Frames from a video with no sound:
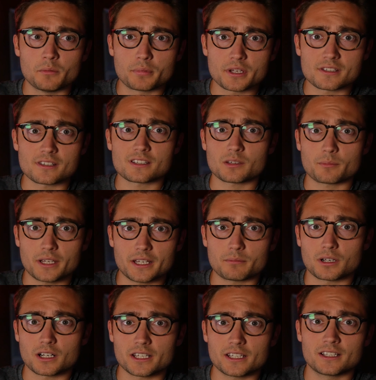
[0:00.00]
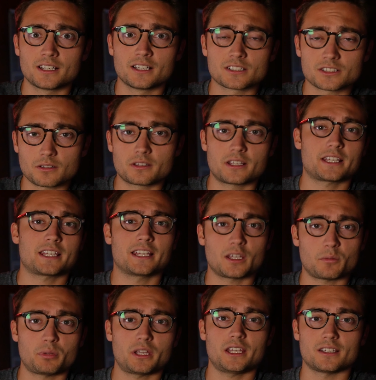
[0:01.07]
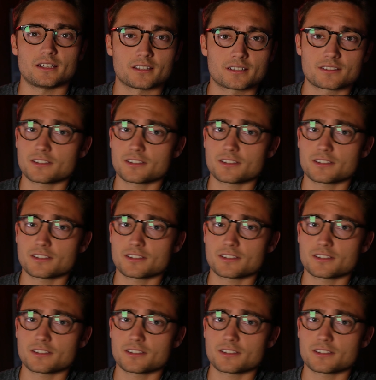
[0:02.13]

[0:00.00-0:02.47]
business to make money so they can get paid.